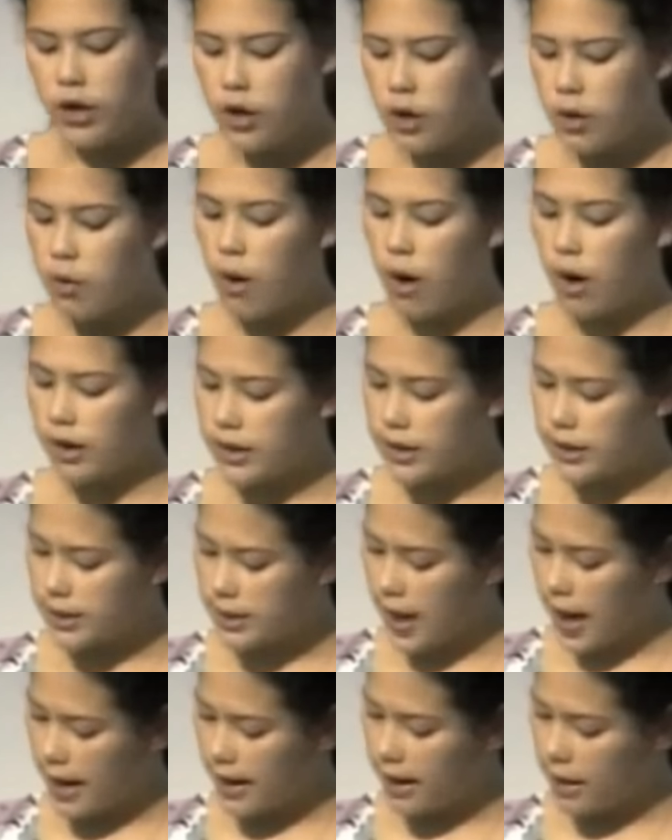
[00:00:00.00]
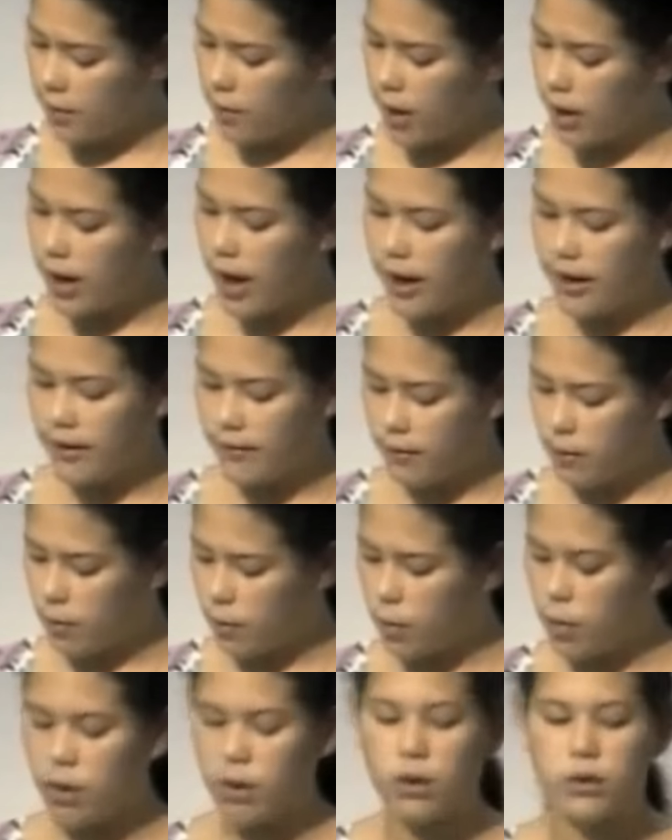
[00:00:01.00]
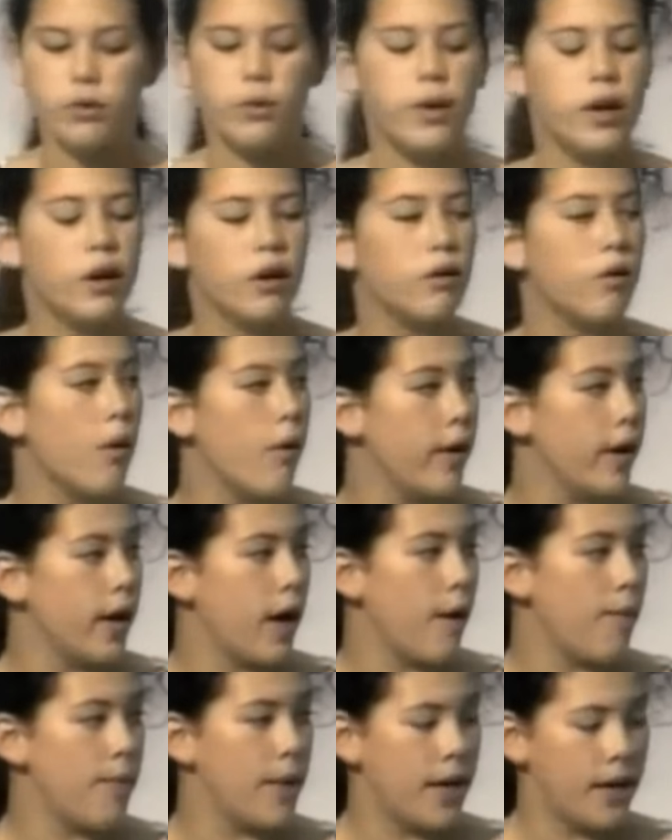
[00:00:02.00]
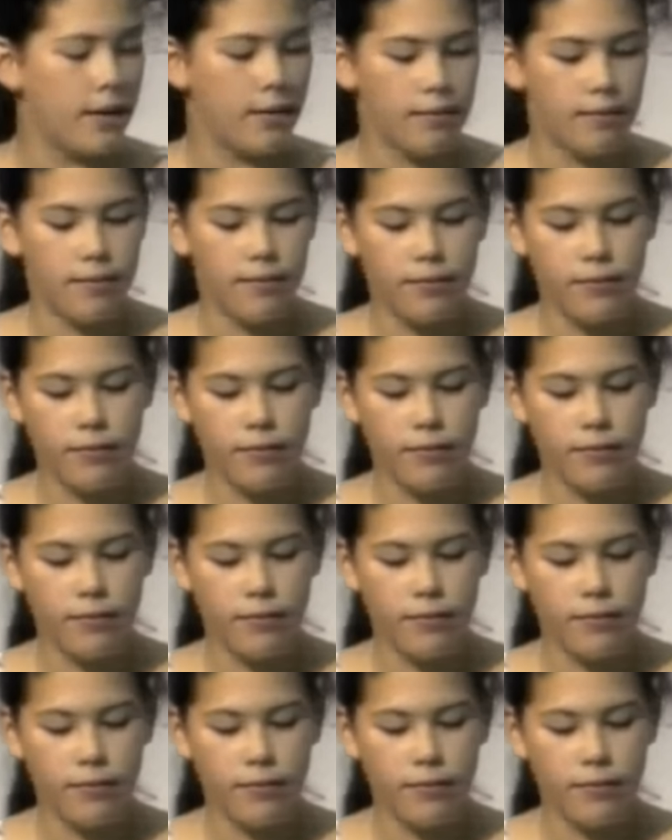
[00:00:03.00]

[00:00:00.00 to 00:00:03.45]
You are deciding what kind of a world we are growing up in.